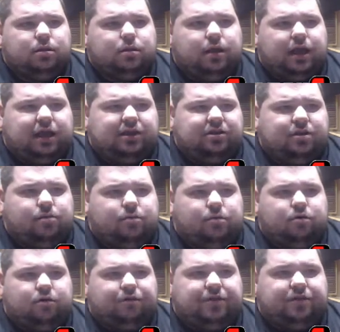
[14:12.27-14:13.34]
I don't
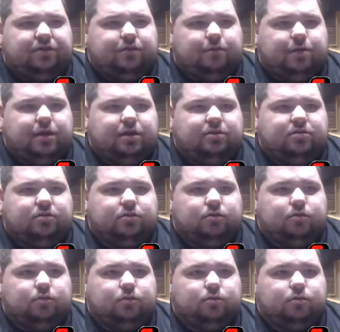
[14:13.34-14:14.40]
know if there's a way
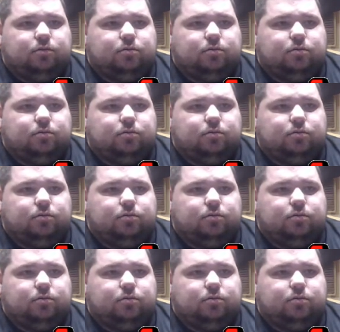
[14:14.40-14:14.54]
to,